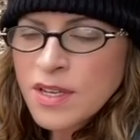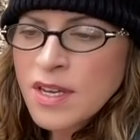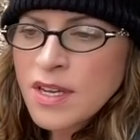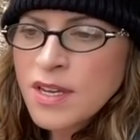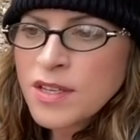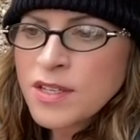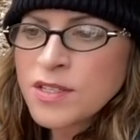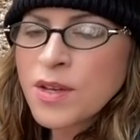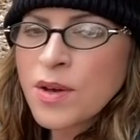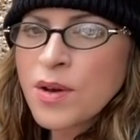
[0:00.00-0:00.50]

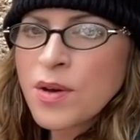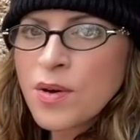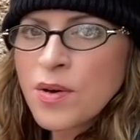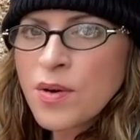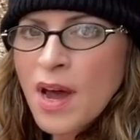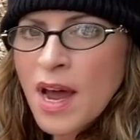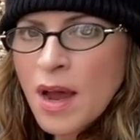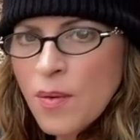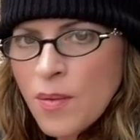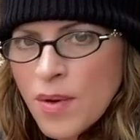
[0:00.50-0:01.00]
So
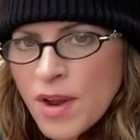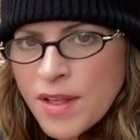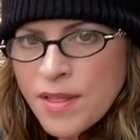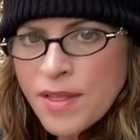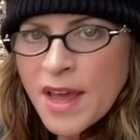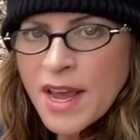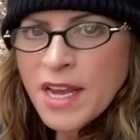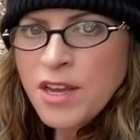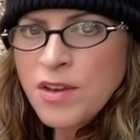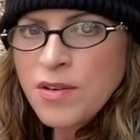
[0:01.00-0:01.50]
I want to
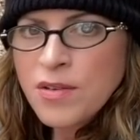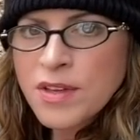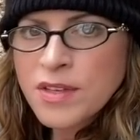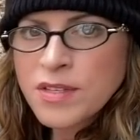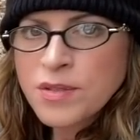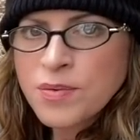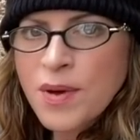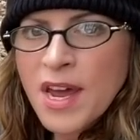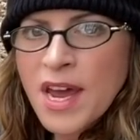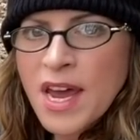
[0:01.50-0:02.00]
thank you
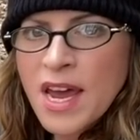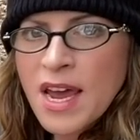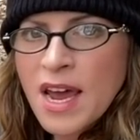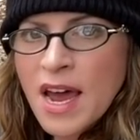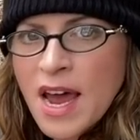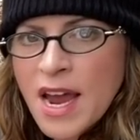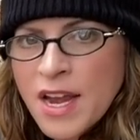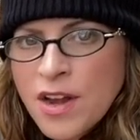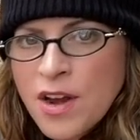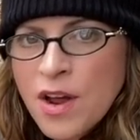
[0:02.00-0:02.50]
this way.
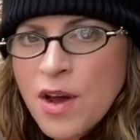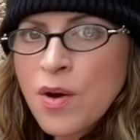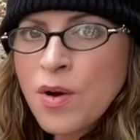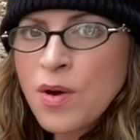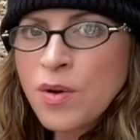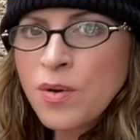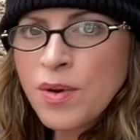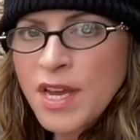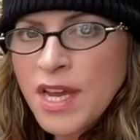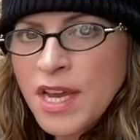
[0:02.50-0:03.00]
I know
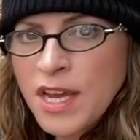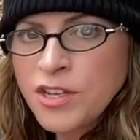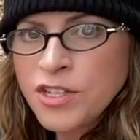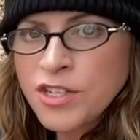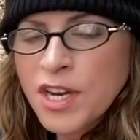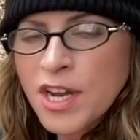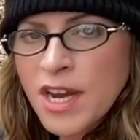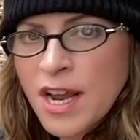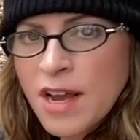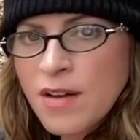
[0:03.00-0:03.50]
who each
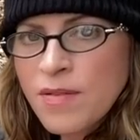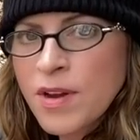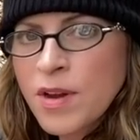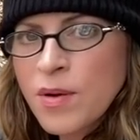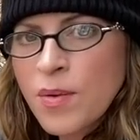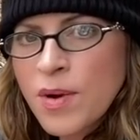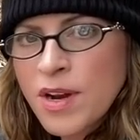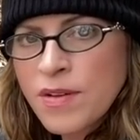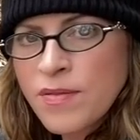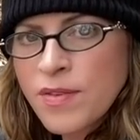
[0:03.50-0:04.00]
and every
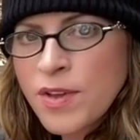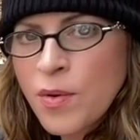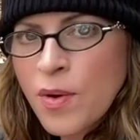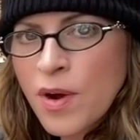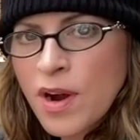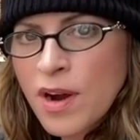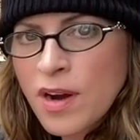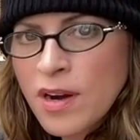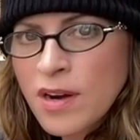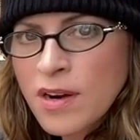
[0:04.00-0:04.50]
one of you
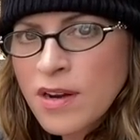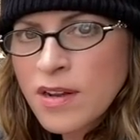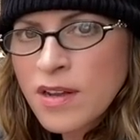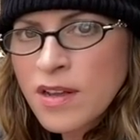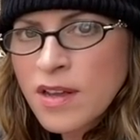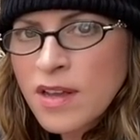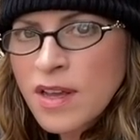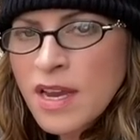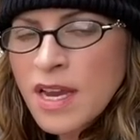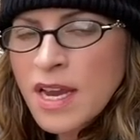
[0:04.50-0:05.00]
are.
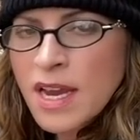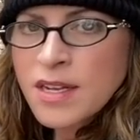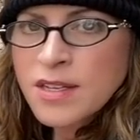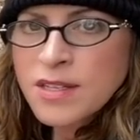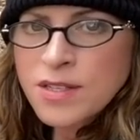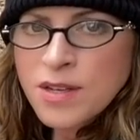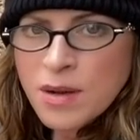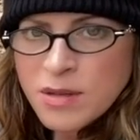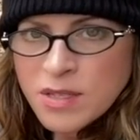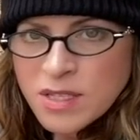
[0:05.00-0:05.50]
And
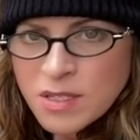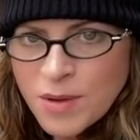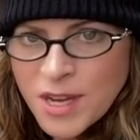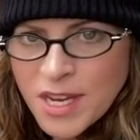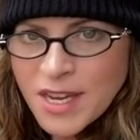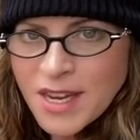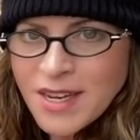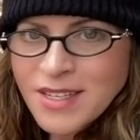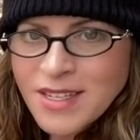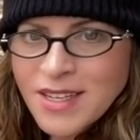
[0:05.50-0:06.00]
so I'm
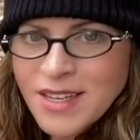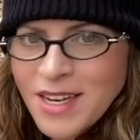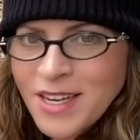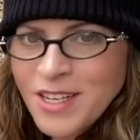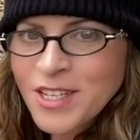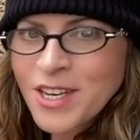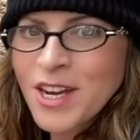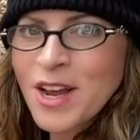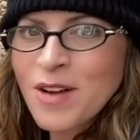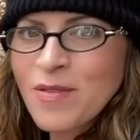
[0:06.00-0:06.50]
speaking to
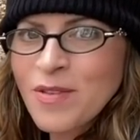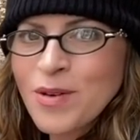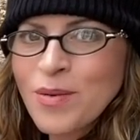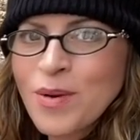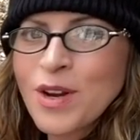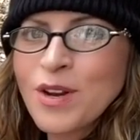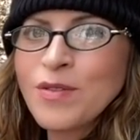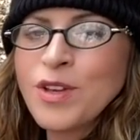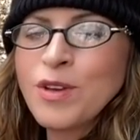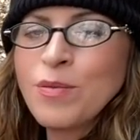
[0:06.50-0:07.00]
each and every
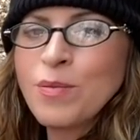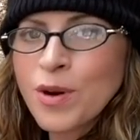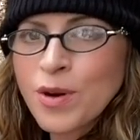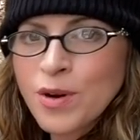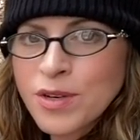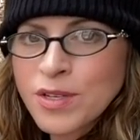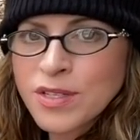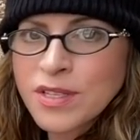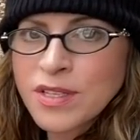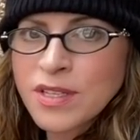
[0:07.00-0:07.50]
one of you
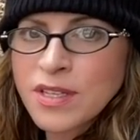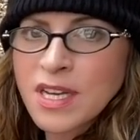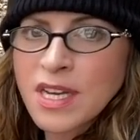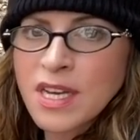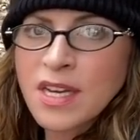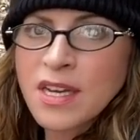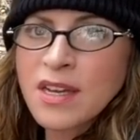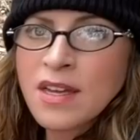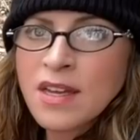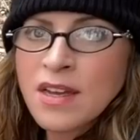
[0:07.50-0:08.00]

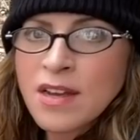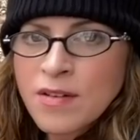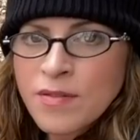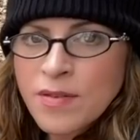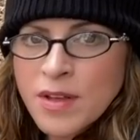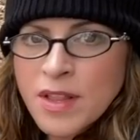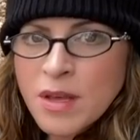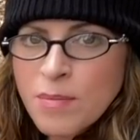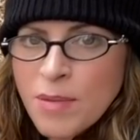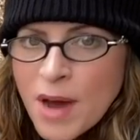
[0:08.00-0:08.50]
personally
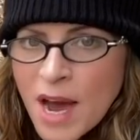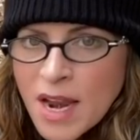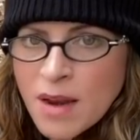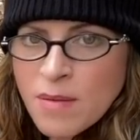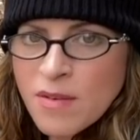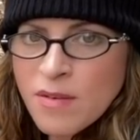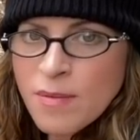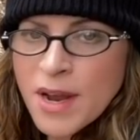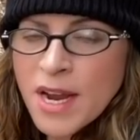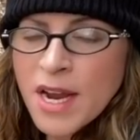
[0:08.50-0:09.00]
from the bottom
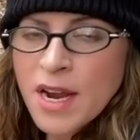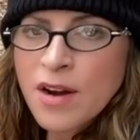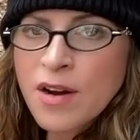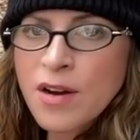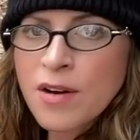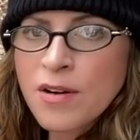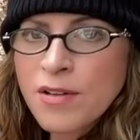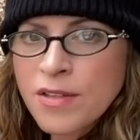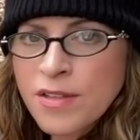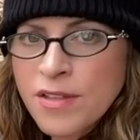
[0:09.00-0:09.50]
of my
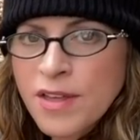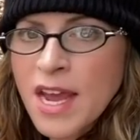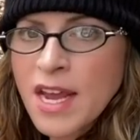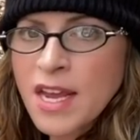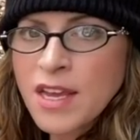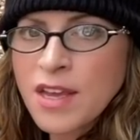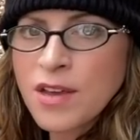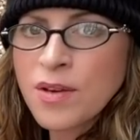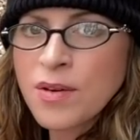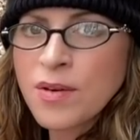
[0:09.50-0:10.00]
heart.
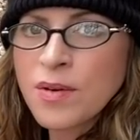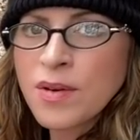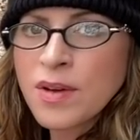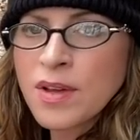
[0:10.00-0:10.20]
Thank you.